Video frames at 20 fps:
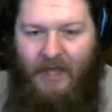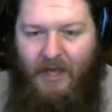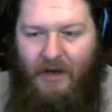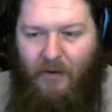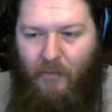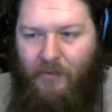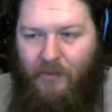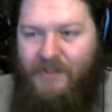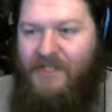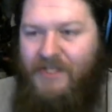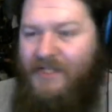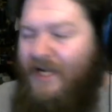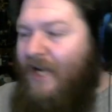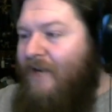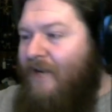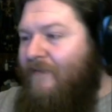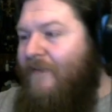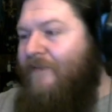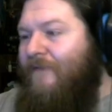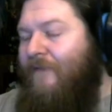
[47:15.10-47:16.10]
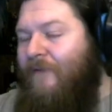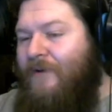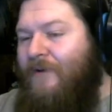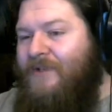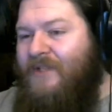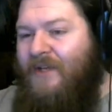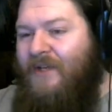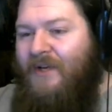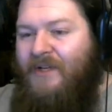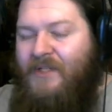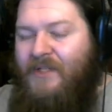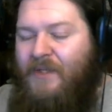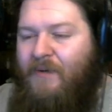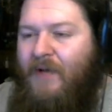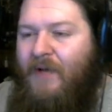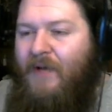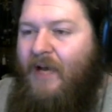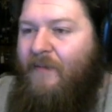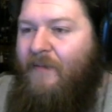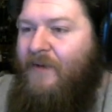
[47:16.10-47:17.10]
Which is kind of unfortunate
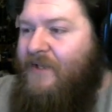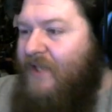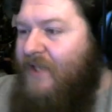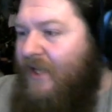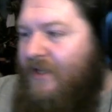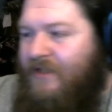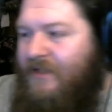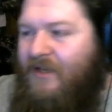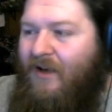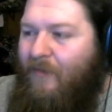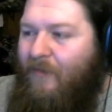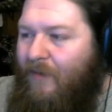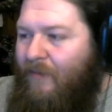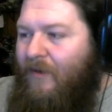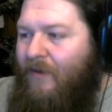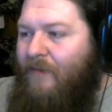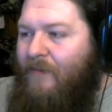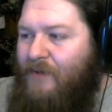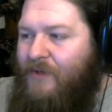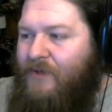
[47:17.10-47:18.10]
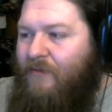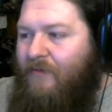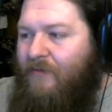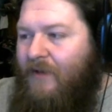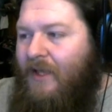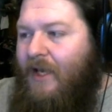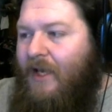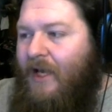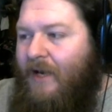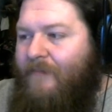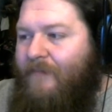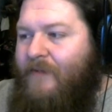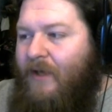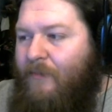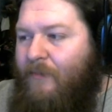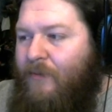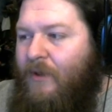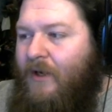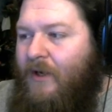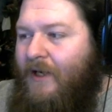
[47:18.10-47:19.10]
considering how much the ensemble members are really hyped
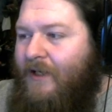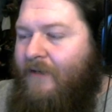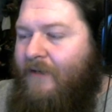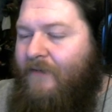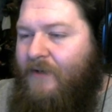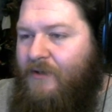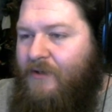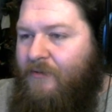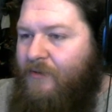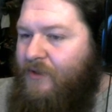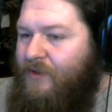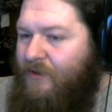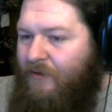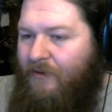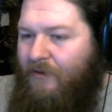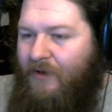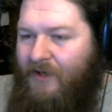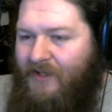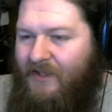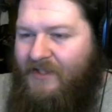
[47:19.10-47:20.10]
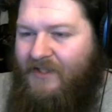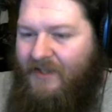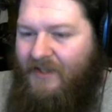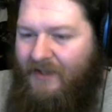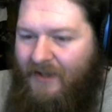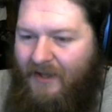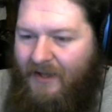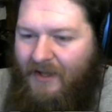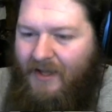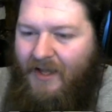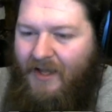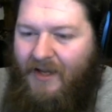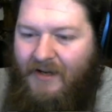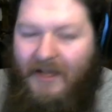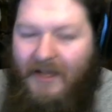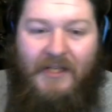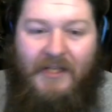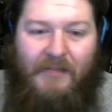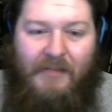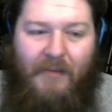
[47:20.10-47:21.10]
up with their individual stories.
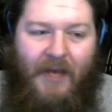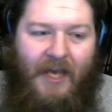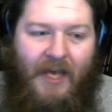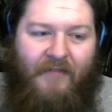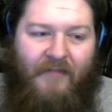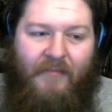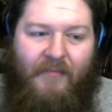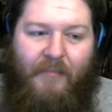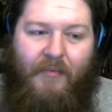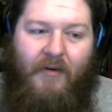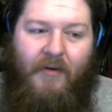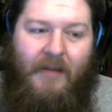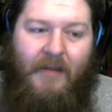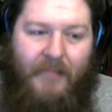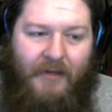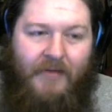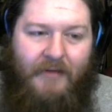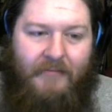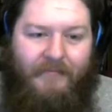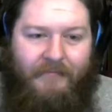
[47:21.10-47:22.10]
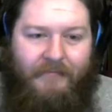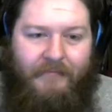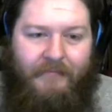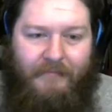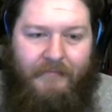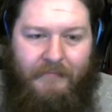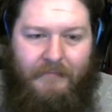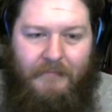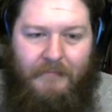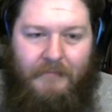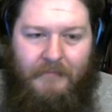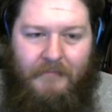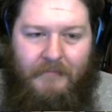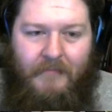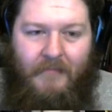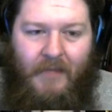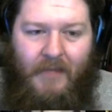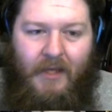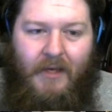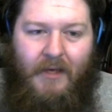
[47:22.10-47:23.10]
Next we have Bremen.
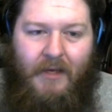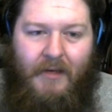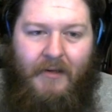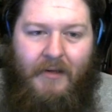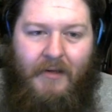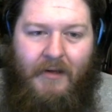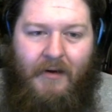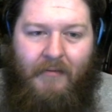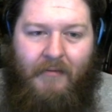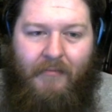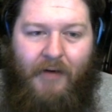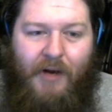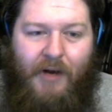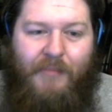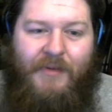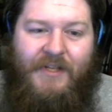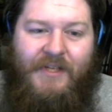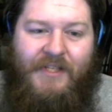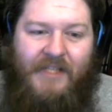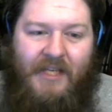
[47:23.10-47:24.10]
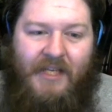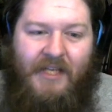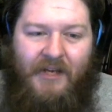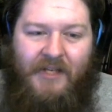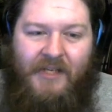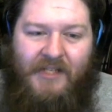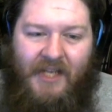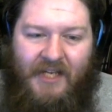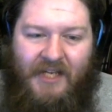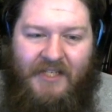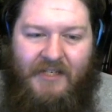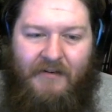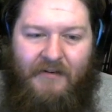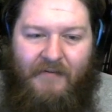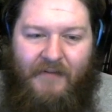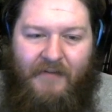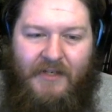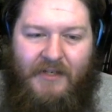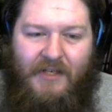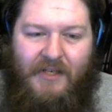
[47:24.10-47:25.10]
Bremen's neat because he gets to
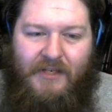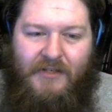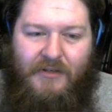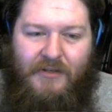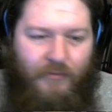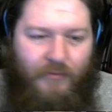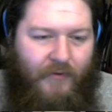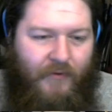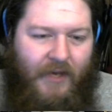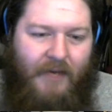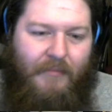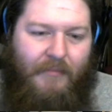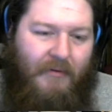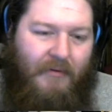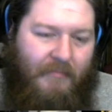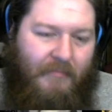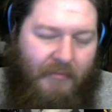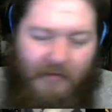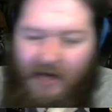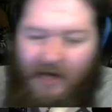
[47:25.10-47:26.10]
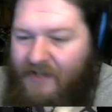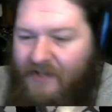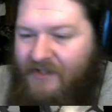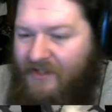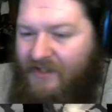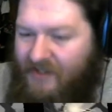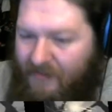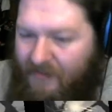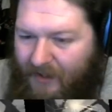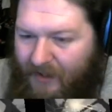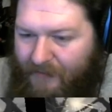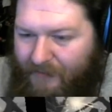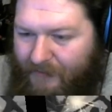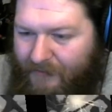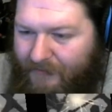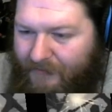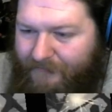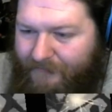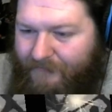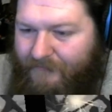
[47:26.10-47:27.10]
inflict 2 feeble and paralysis to
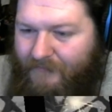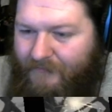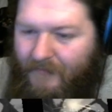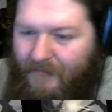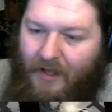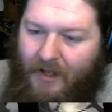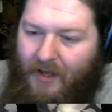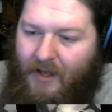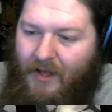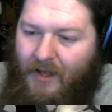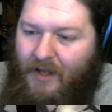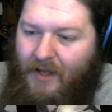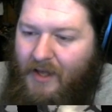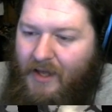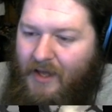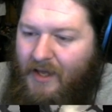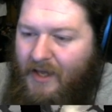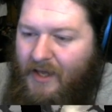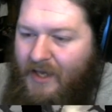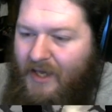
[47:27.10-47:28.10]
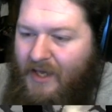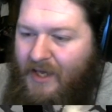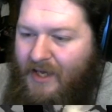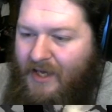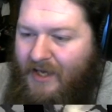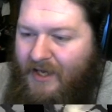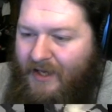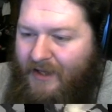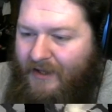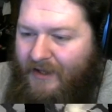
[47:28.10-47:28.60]
people. He...